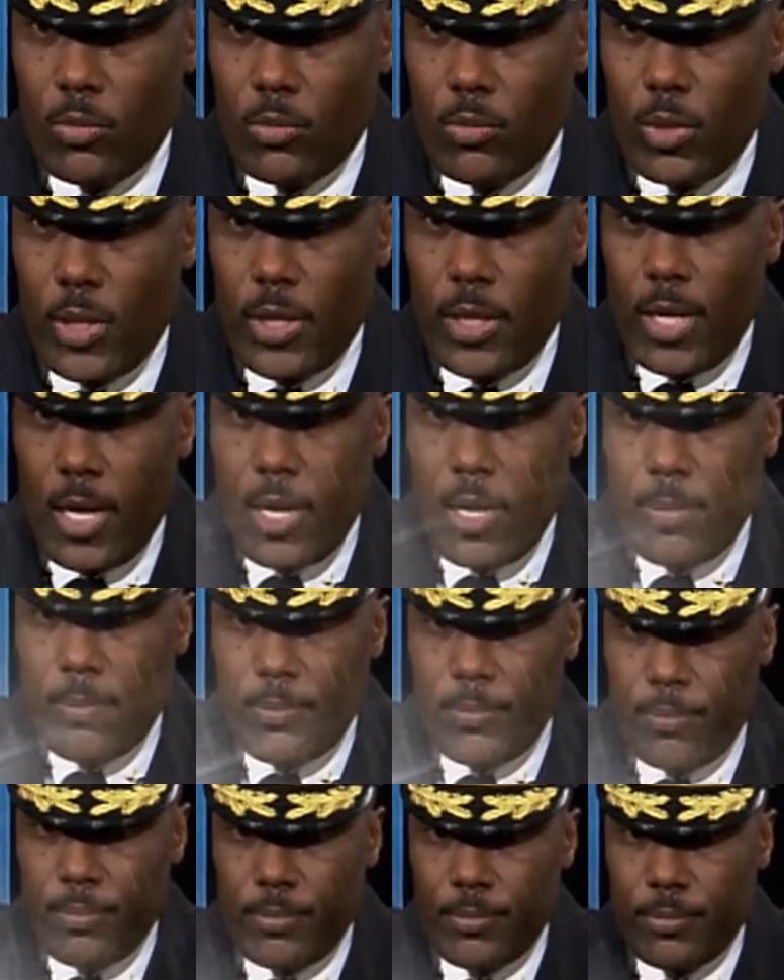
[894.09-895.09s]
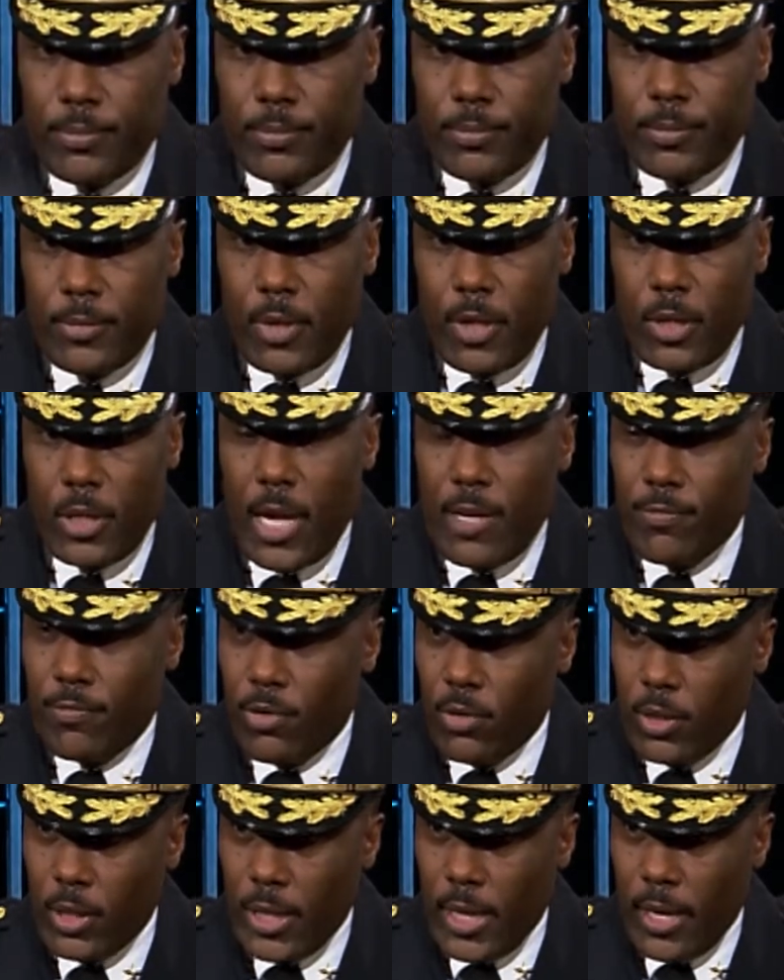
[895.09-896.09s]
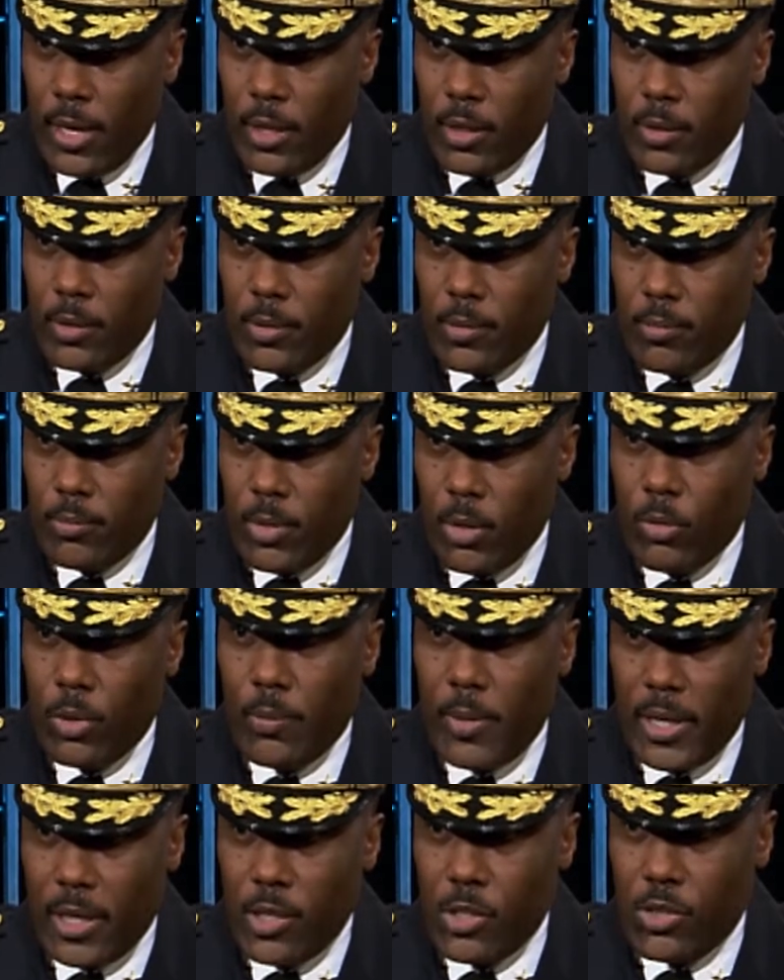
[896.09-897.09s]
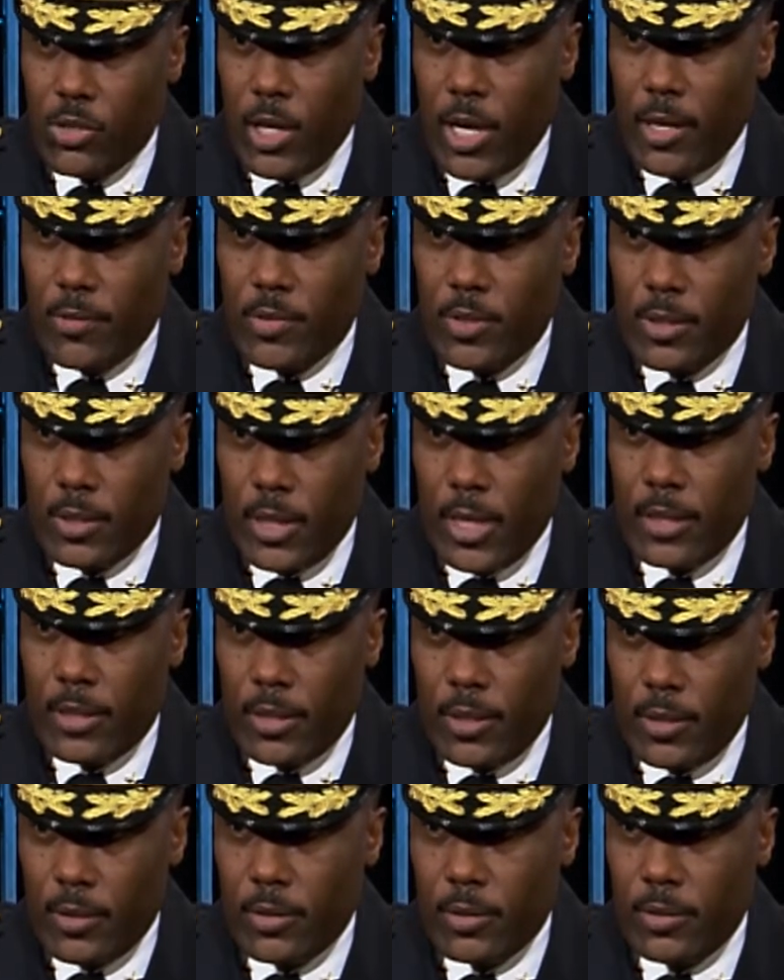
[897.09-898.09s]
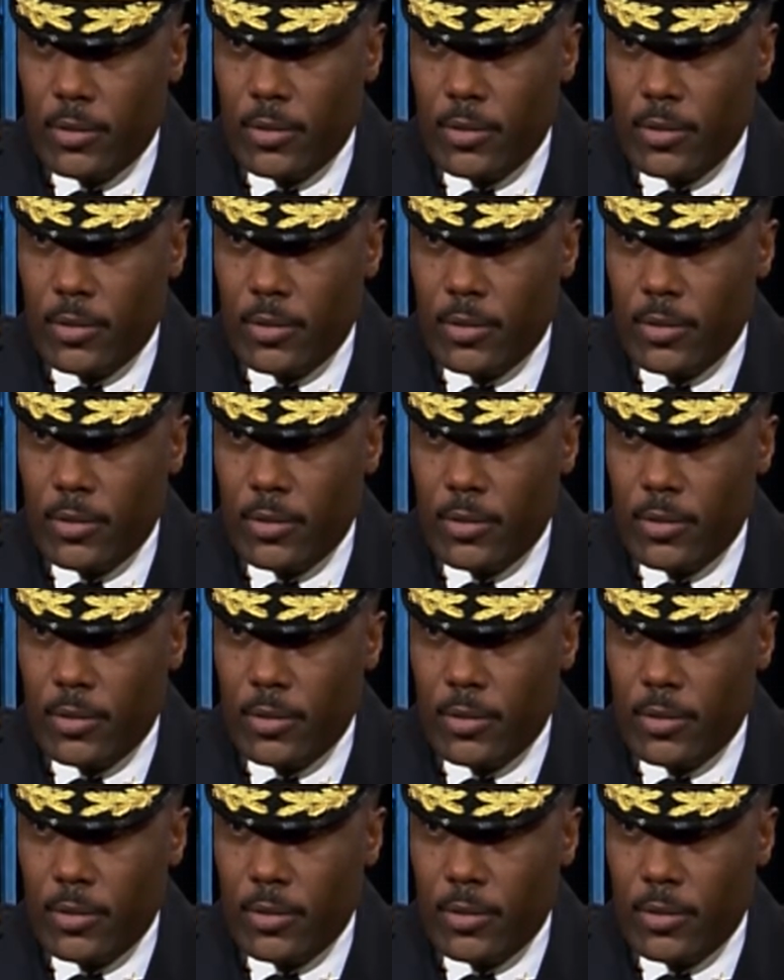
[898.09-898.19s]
We are not fully there, but we're making strides to get there.